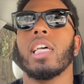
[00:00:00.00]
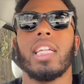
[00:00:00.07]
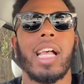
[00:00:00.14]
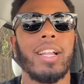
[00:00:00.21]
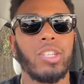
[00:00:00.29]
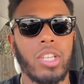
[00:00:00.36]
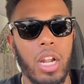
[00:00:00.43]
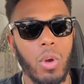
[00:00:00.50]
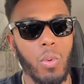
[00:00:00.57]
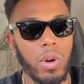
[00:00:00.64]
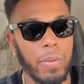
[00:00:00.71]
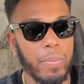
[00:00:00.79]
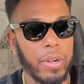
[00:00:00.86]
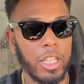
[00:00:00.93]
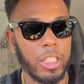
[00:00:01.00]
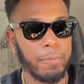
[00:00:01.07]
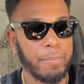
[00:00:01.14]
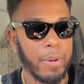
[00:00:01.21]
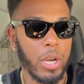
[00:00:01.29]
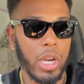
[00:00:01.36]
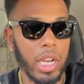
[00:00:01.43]
and i just kind of want to put
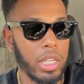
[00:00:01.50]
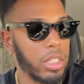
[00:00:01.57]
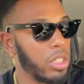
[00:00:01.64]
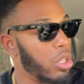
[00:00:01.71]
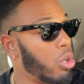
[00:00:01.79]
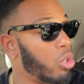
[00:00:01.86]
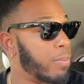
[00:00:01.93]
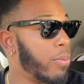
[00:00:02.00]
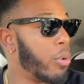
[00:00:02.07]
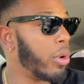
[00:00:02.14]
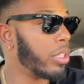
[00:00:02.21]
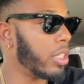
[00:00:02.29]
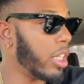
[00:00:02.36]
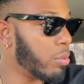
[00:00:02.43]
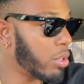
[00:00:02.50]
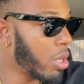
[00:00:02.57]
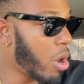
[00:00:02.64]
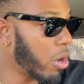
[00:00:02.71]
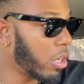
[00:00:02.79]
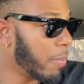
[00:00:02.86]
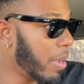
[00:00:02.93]
experience to those points that he was
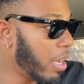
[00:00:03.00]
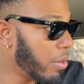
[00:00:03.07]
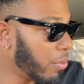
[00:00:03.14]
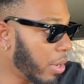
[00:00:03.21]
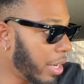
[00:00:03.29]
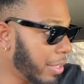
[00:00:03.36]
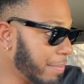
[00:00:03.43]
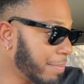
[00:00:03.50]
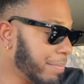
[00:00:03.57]
talking about right